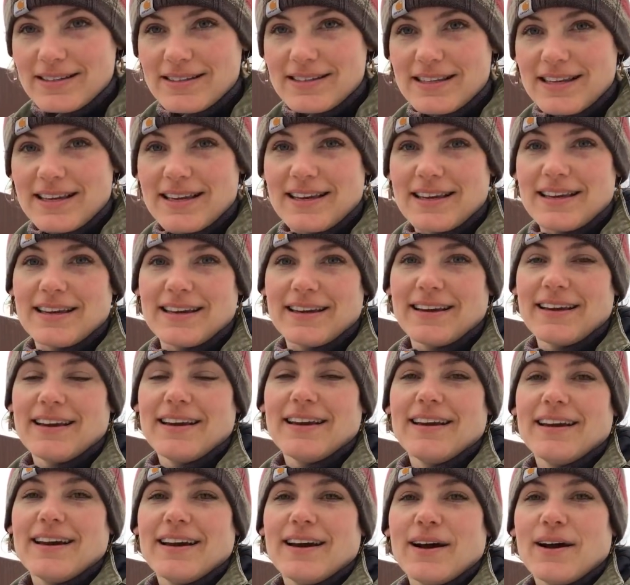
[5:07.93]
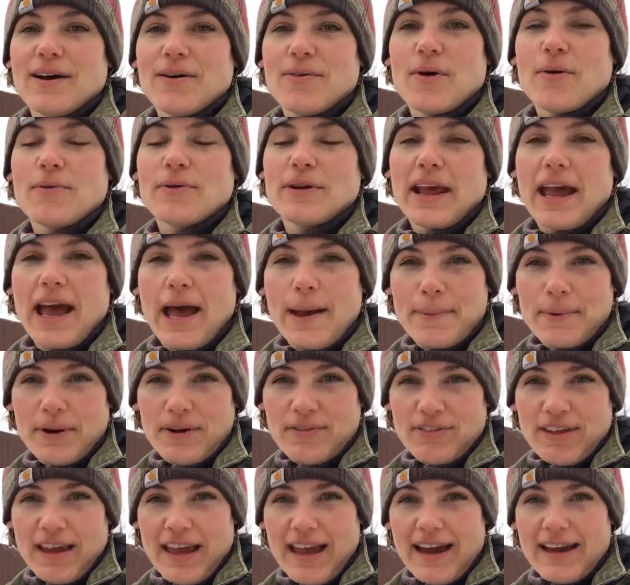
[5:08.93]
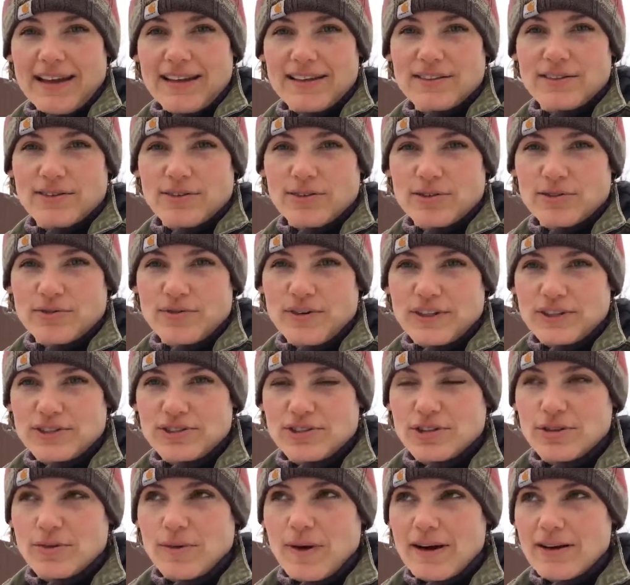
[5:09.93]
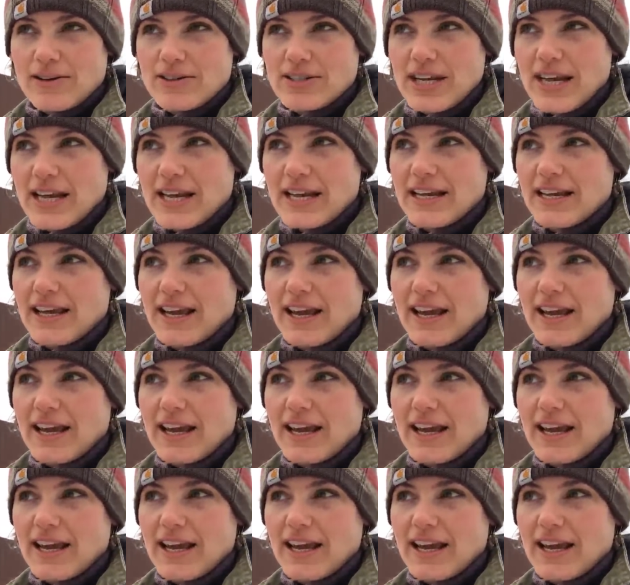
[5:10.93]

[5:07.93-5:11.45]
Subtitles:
see what would happen if they added goldfish to the water tank,